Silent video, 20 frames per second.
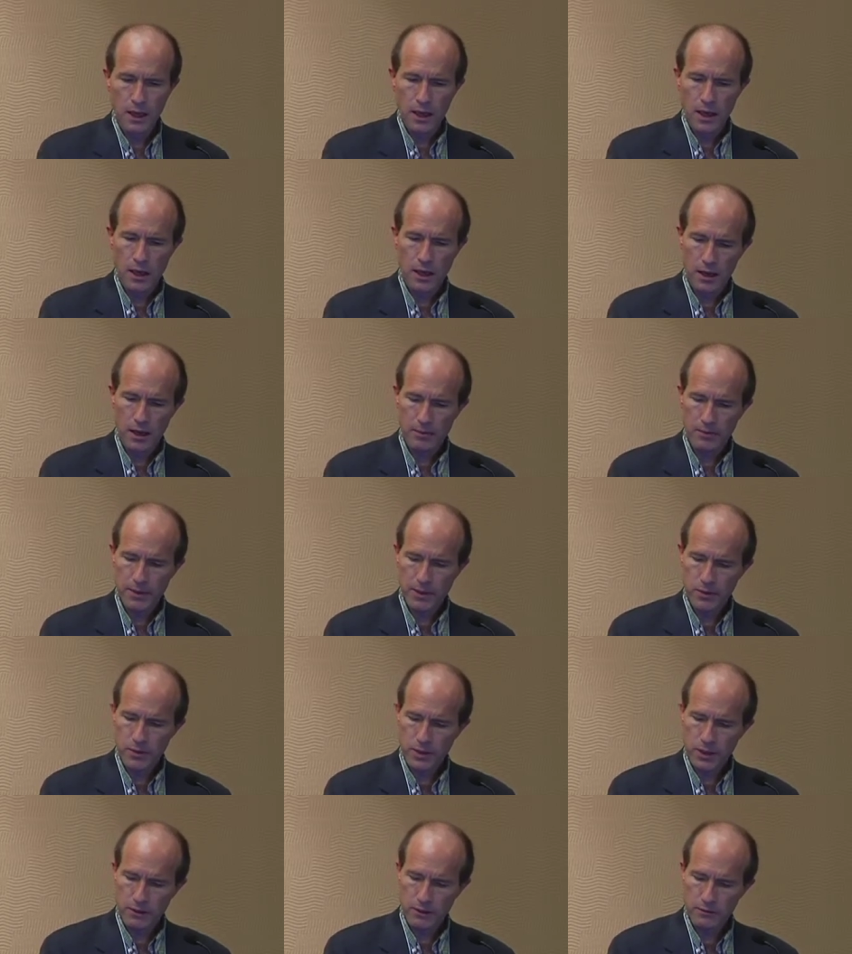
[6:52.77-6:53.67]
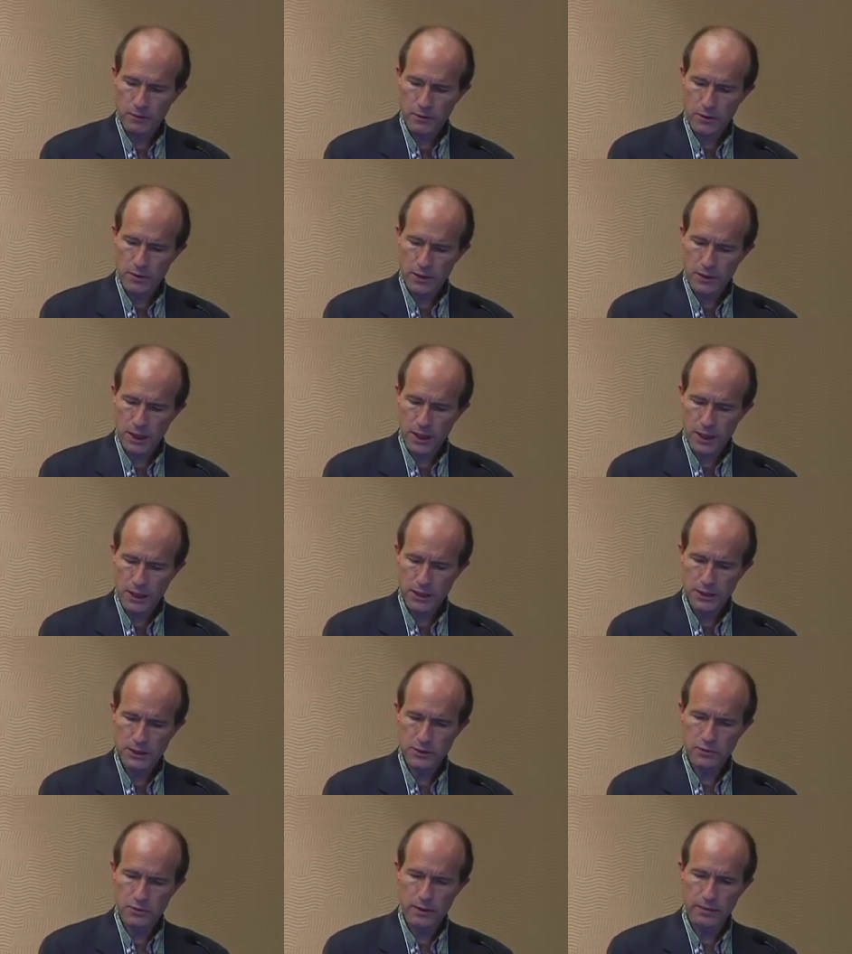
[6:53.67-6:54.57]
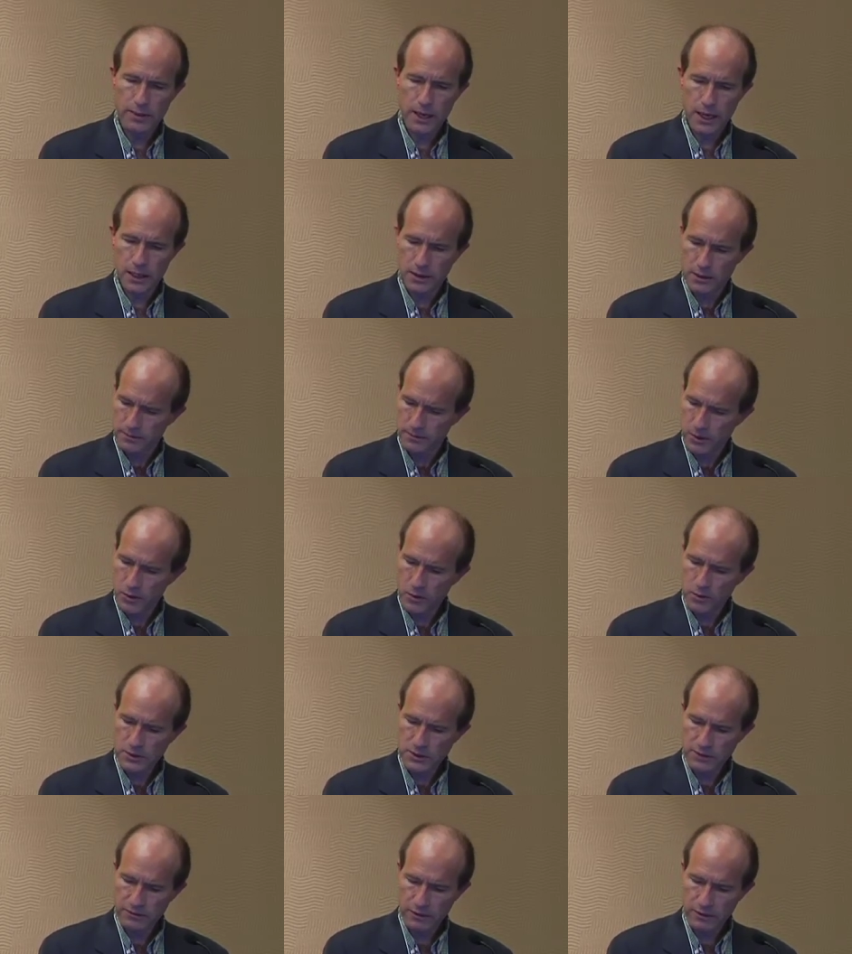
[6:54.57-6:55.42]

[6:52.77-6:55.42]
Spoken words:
But you can at least remodel the bones